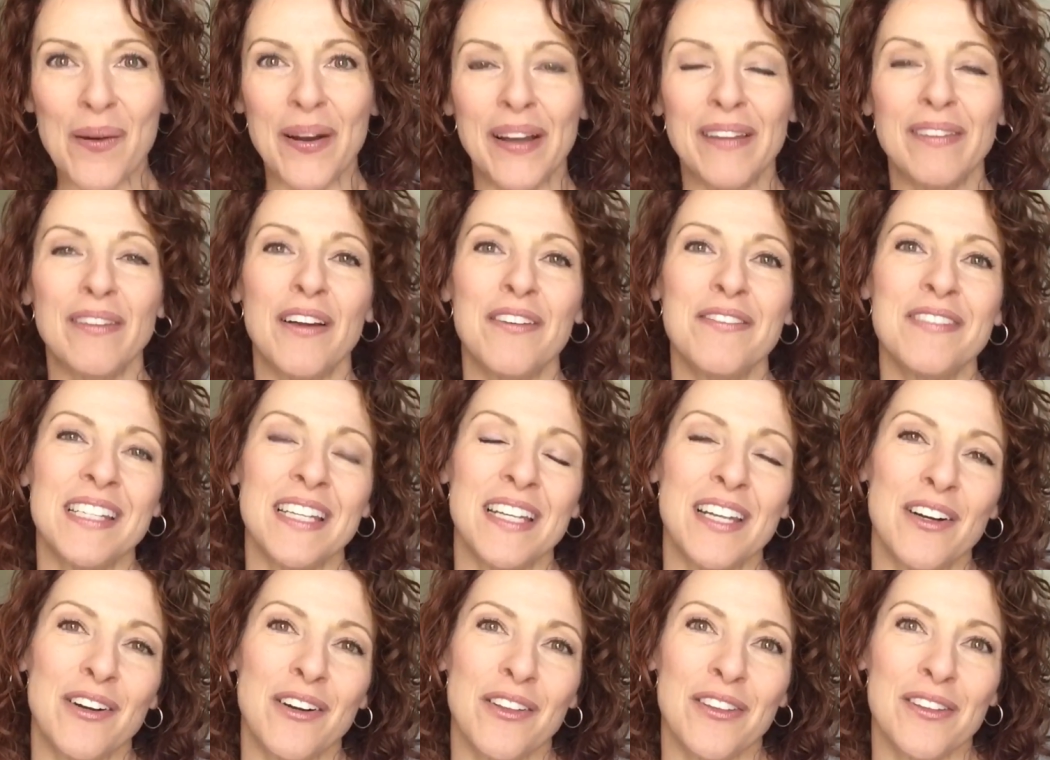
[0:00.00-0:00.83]
I love to
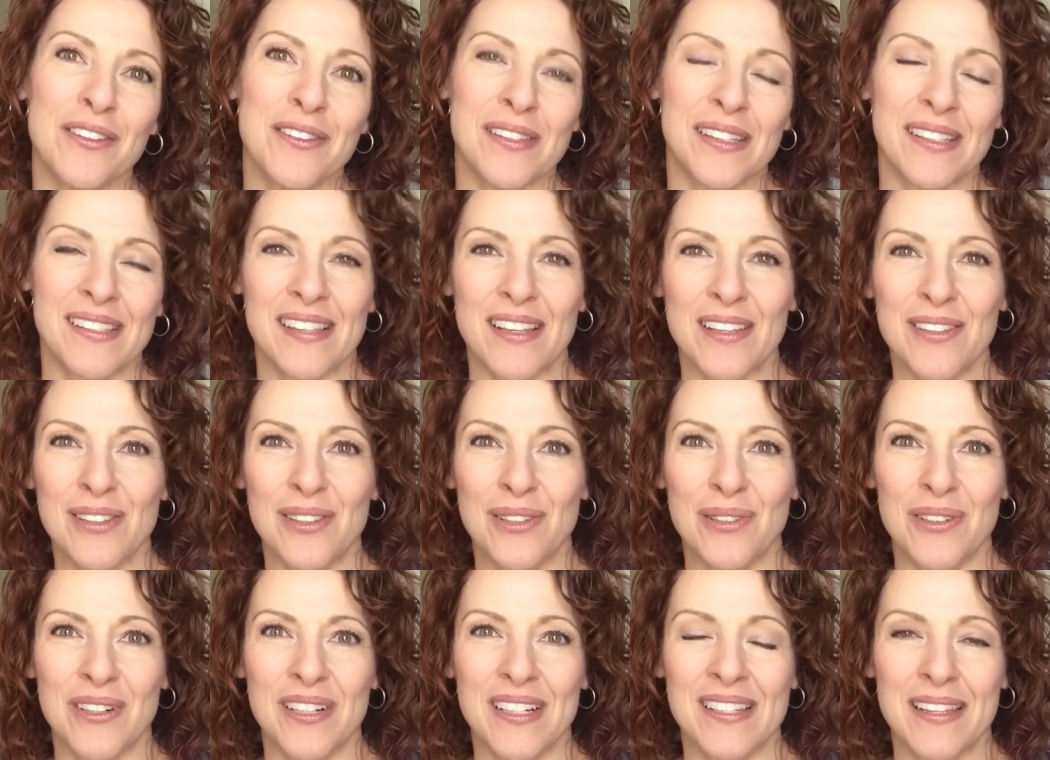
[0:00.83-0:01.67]
hear the success
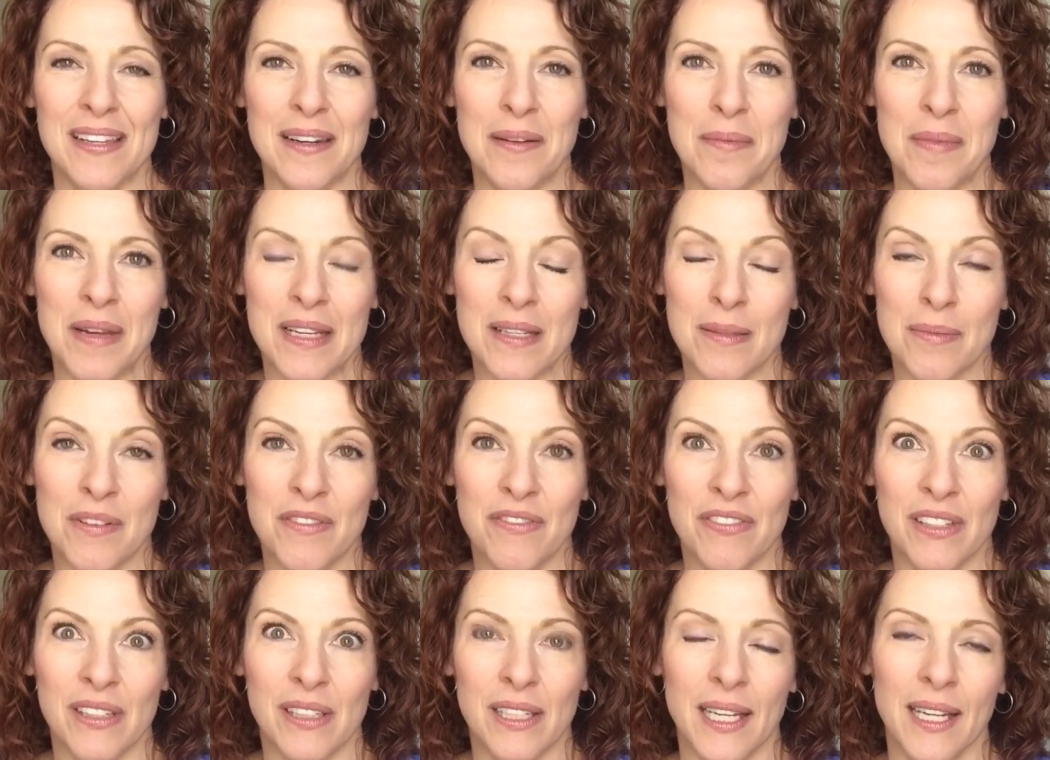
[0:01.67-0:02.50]
stories. Then it makes me
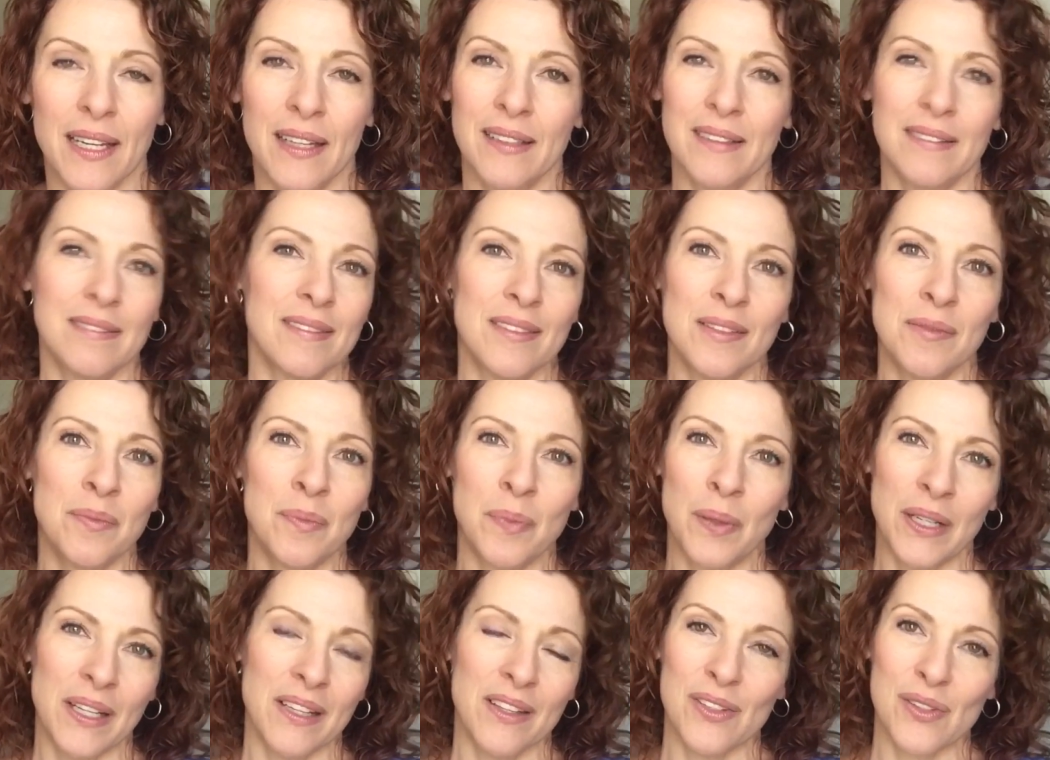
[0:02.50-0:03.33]
feel like
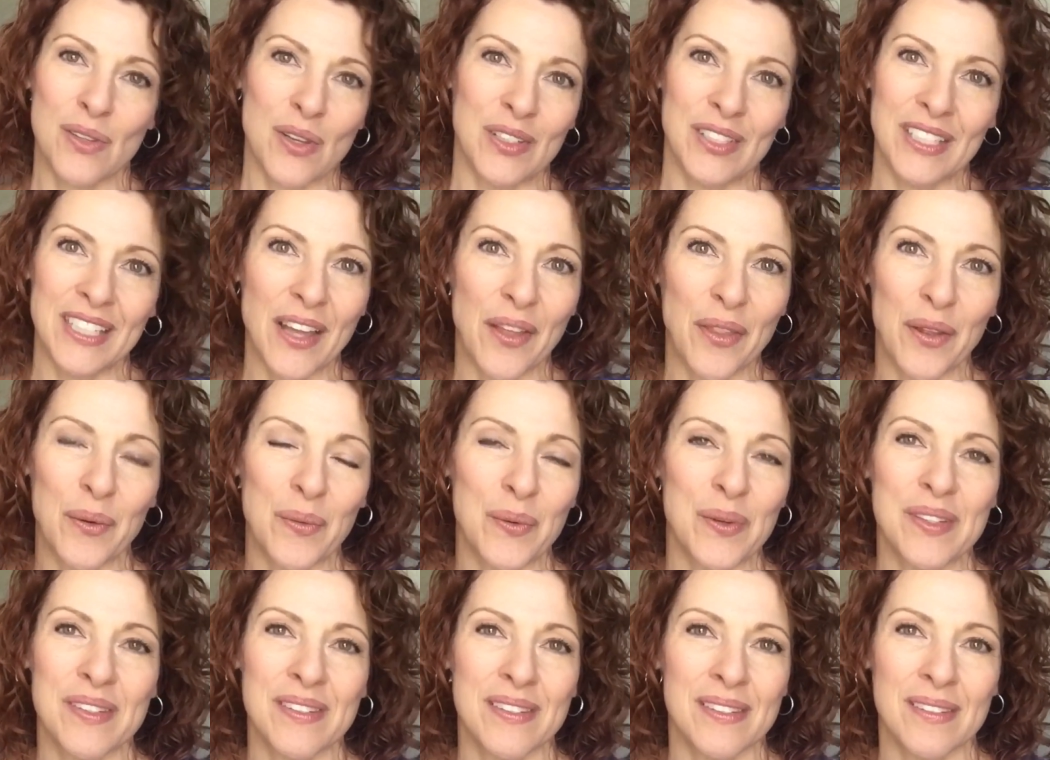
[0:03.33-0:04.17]
putting this all together
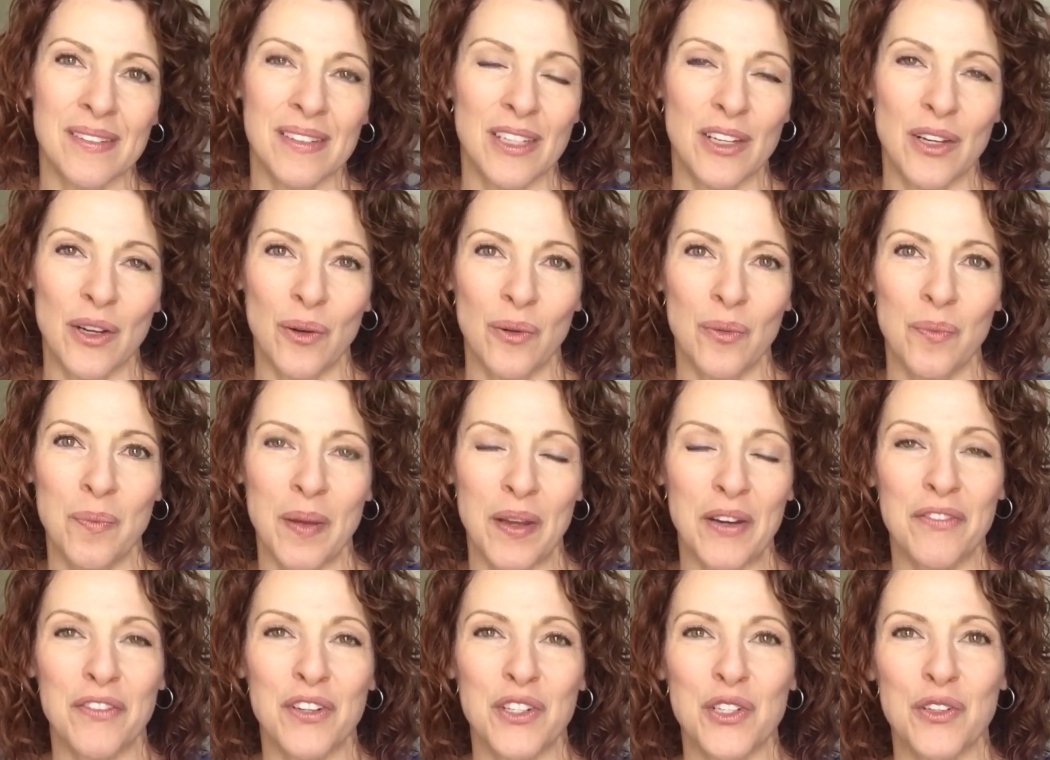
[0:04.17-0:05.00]
was,
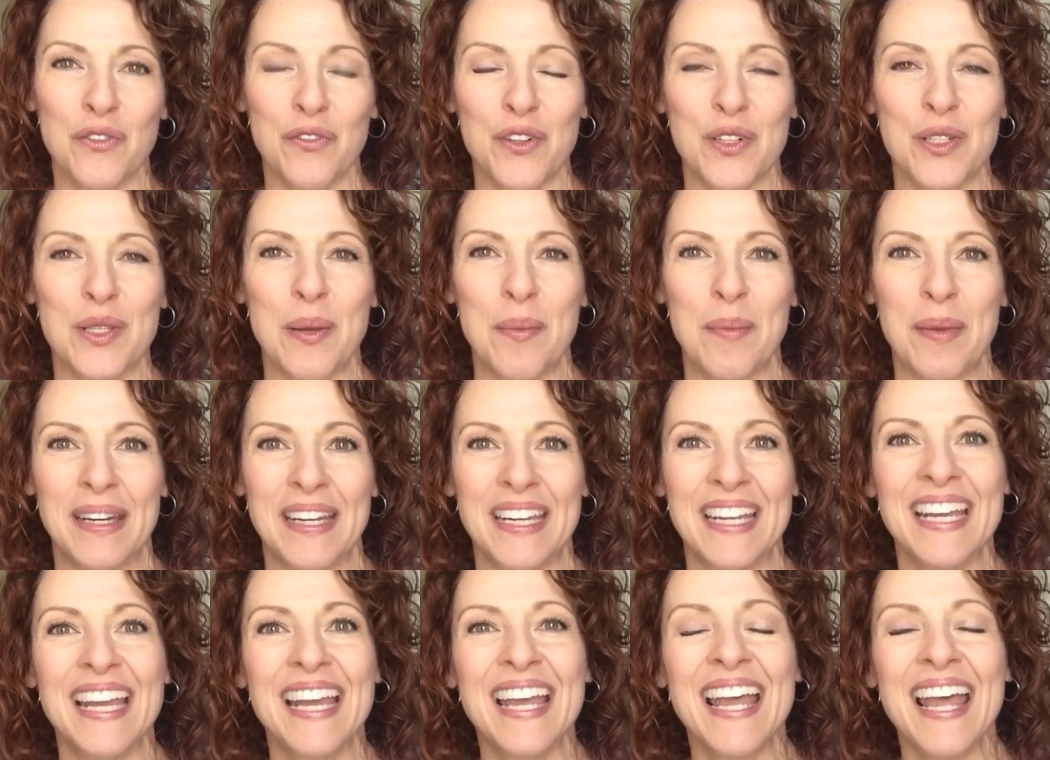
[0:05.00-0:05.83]
beneficial for
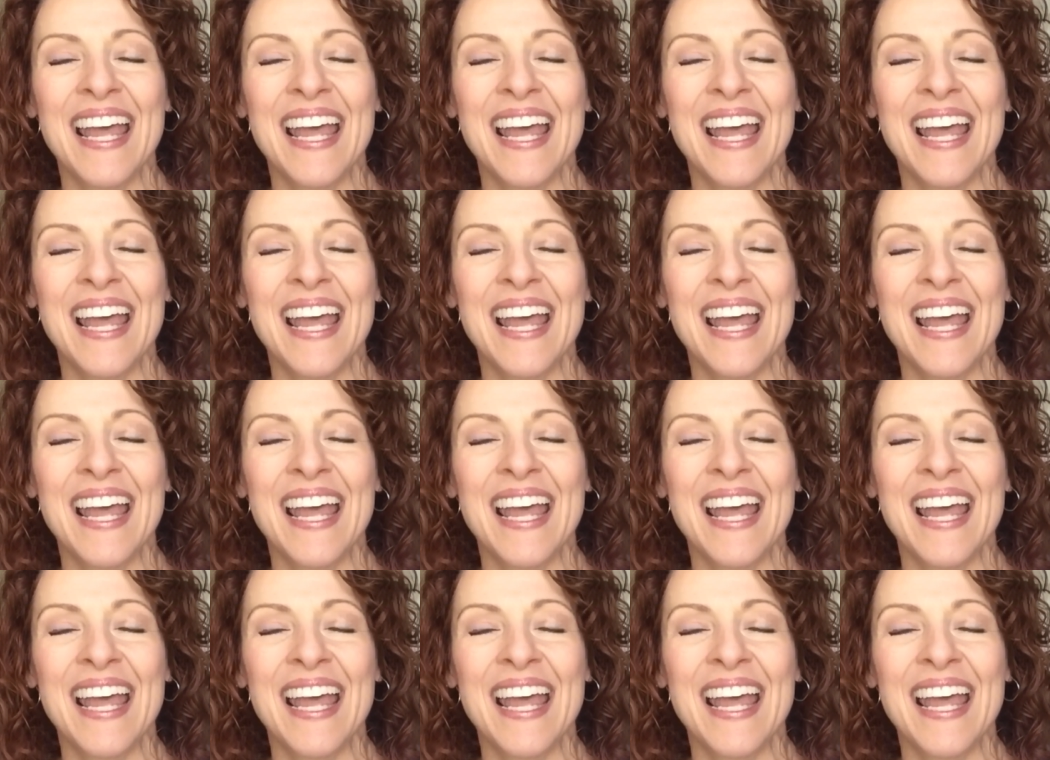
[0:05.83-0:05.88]
somebody.